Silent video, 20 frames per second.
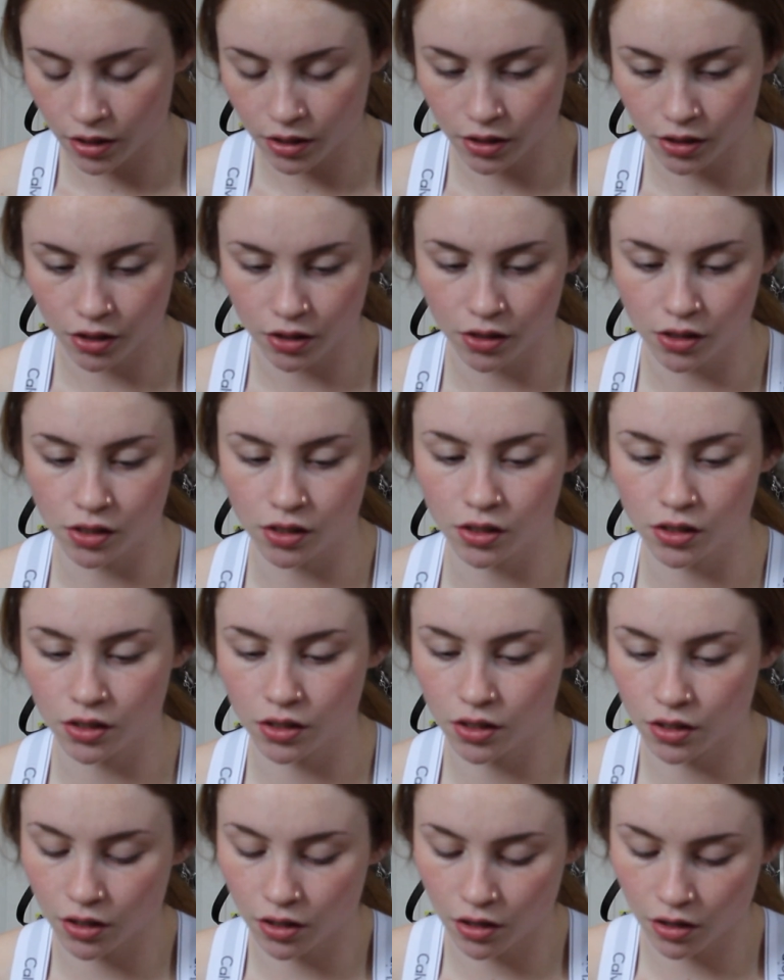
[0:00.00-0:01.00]
and
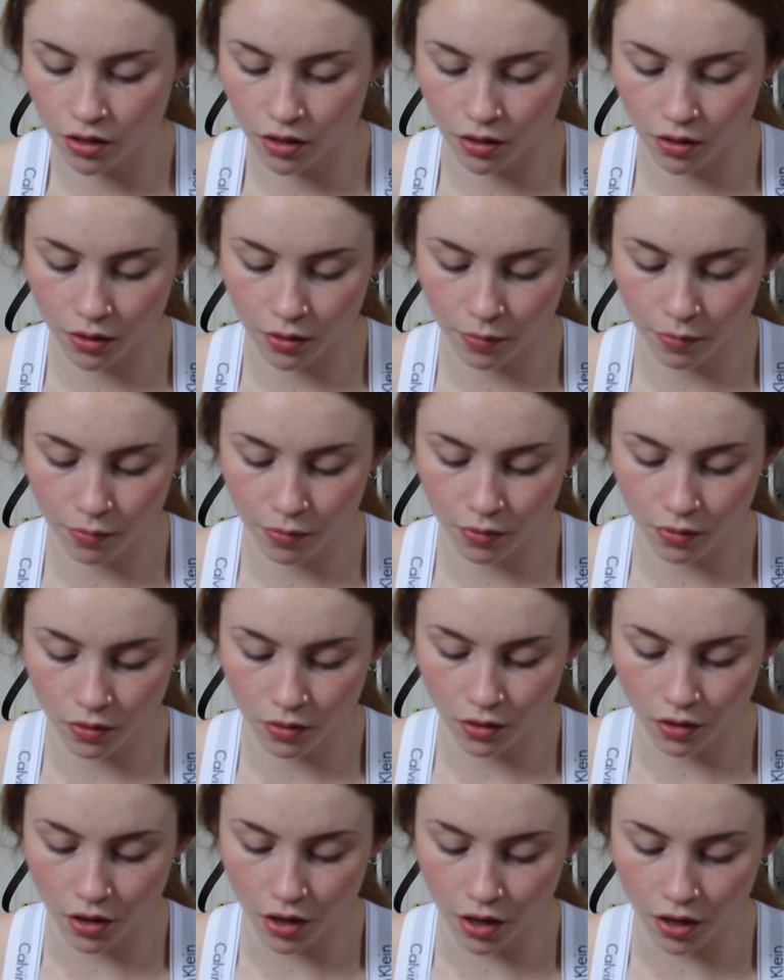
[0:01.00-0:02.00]
just
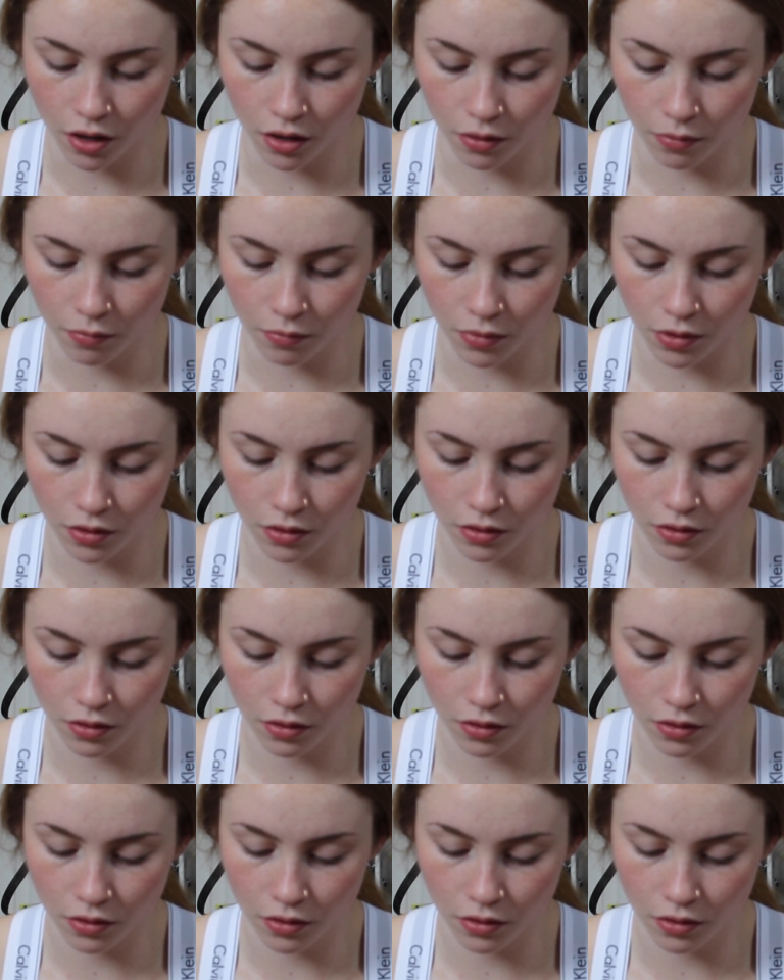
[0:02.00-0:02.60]
prime